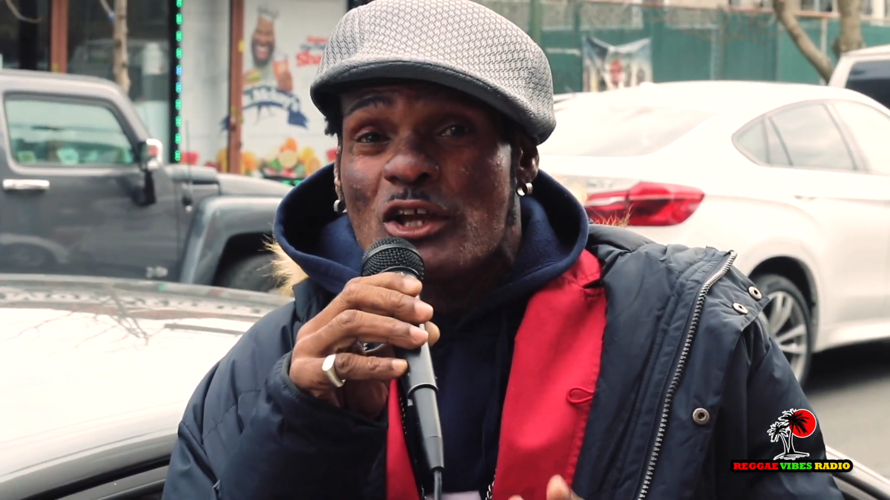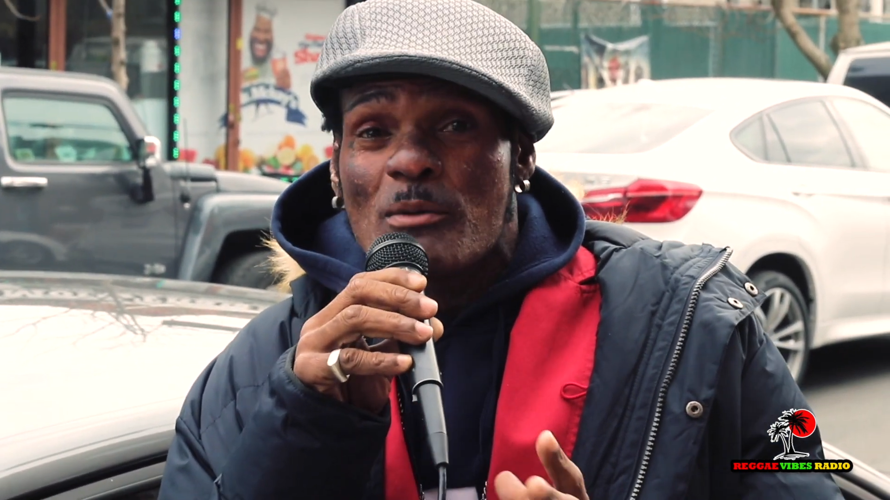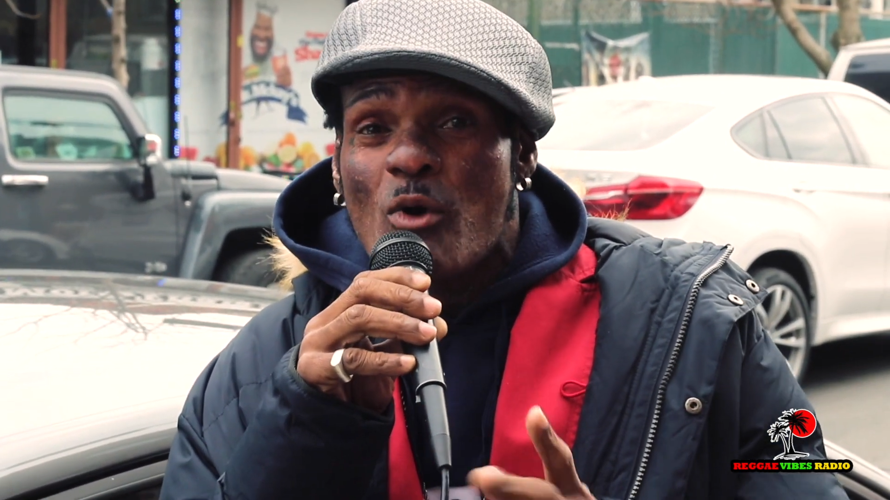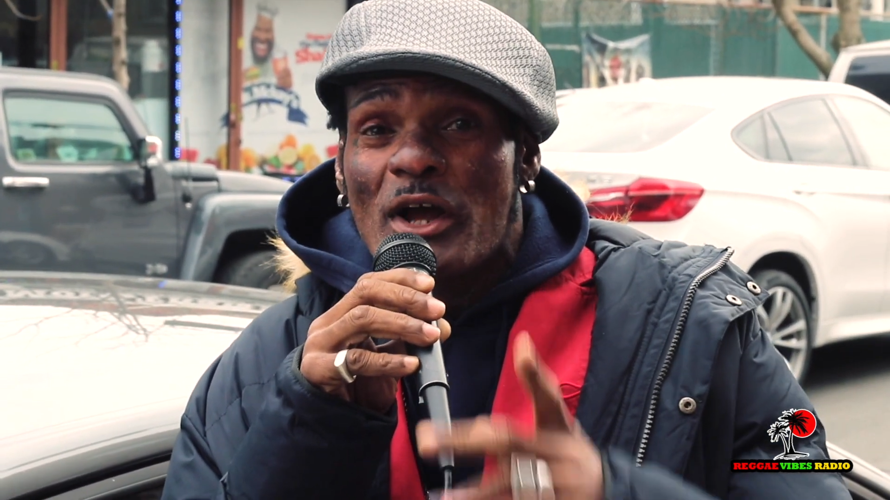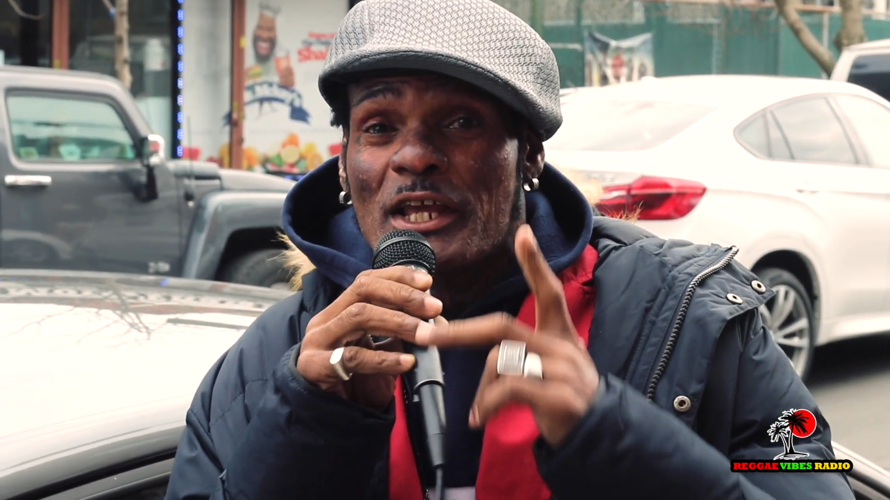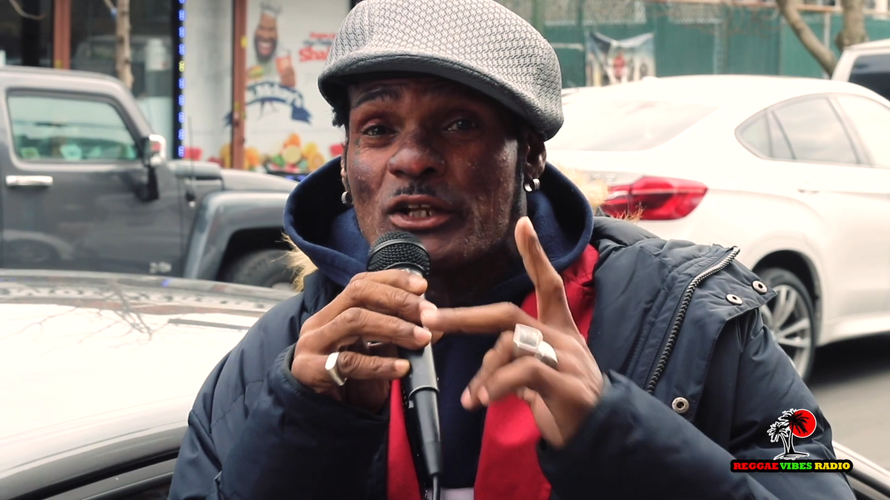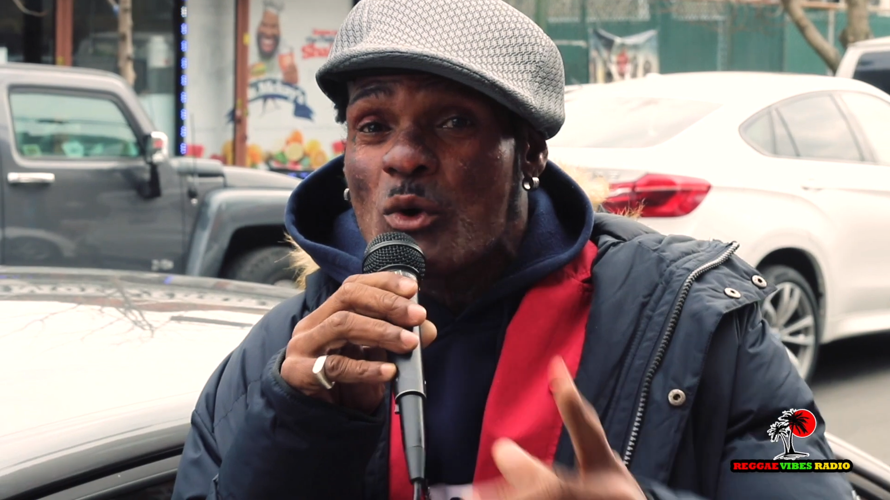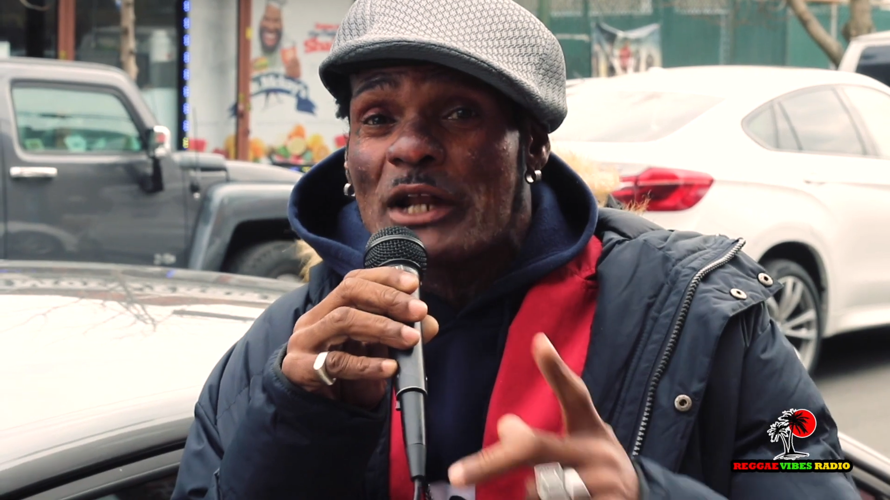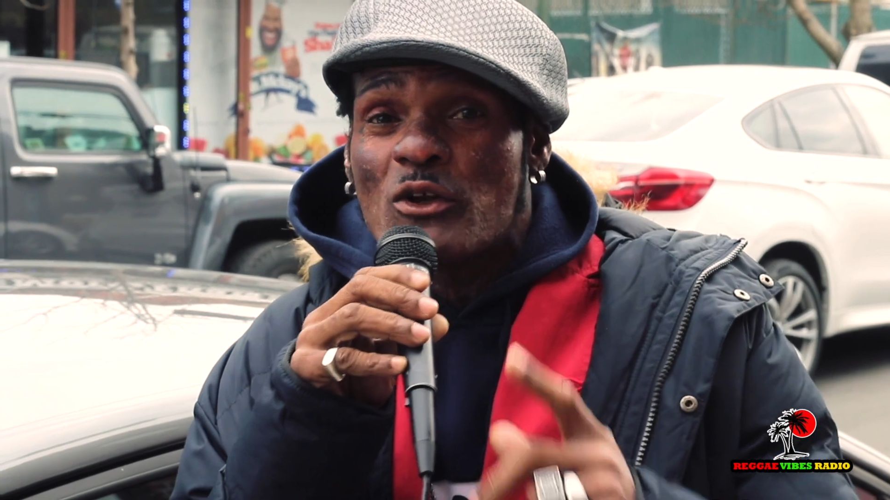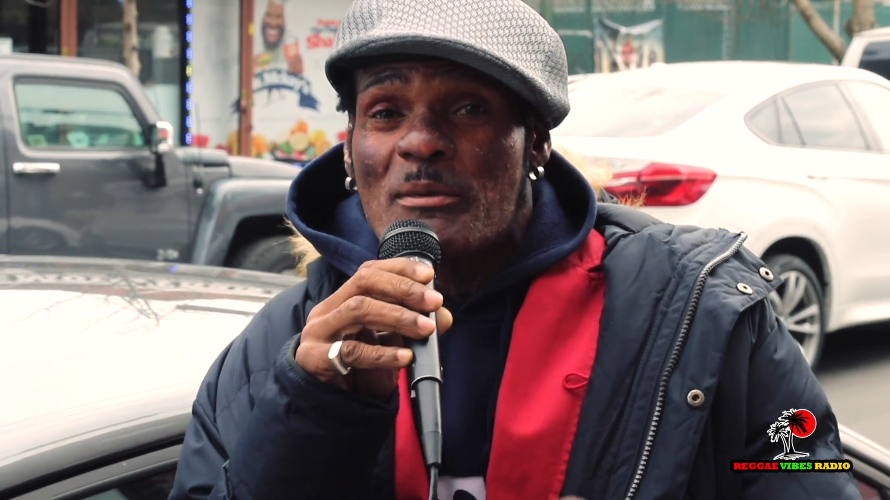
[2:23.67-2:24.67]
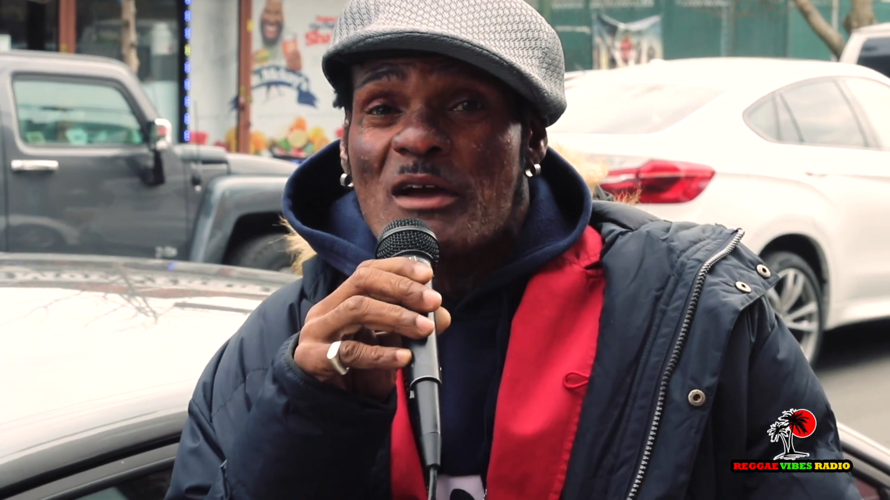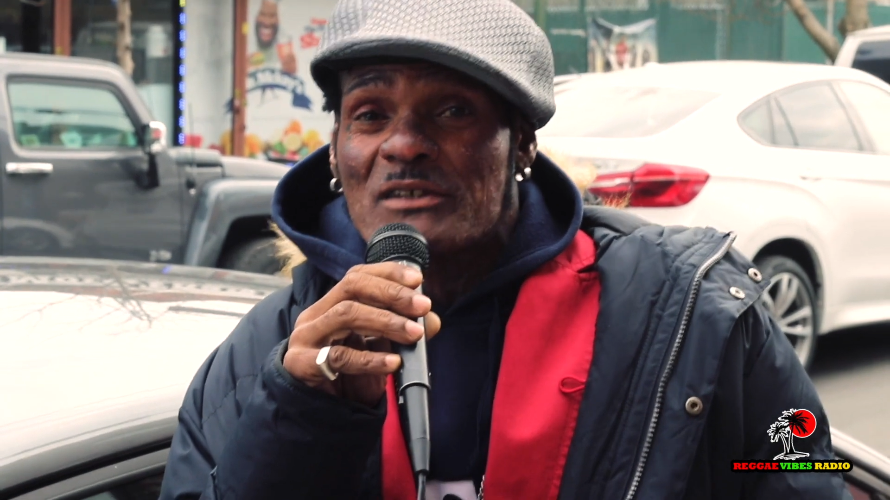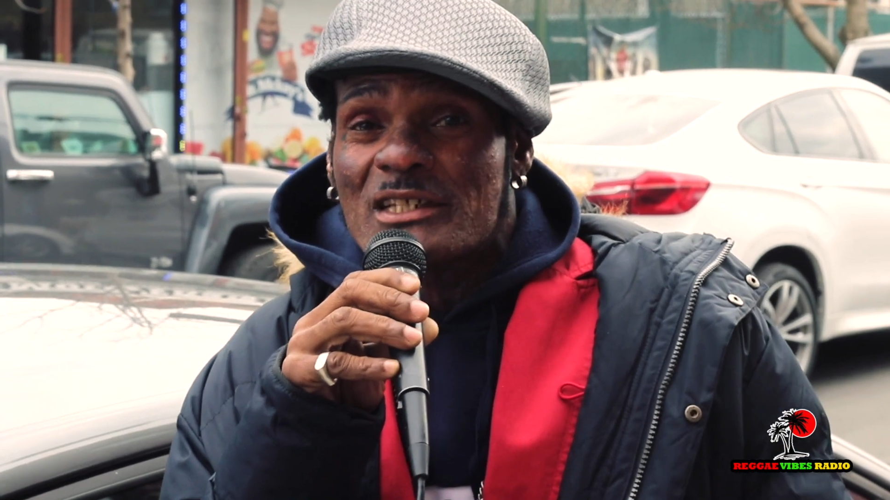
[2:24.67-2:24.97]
yo, man, you do a dub you have to